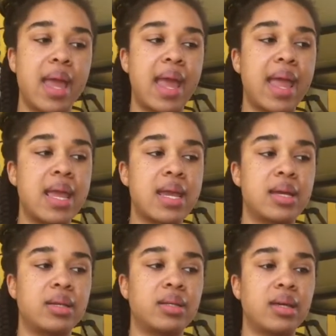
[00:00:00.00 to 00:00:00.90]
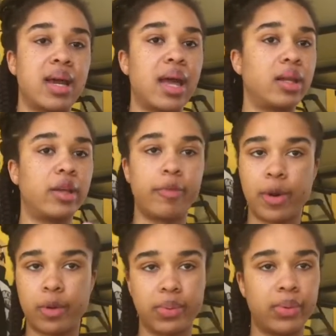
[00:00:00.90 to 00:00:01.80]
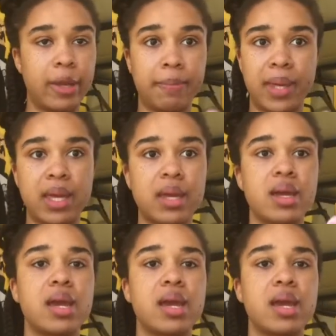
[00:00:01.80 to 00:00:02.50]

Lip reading: And I love purple and pink.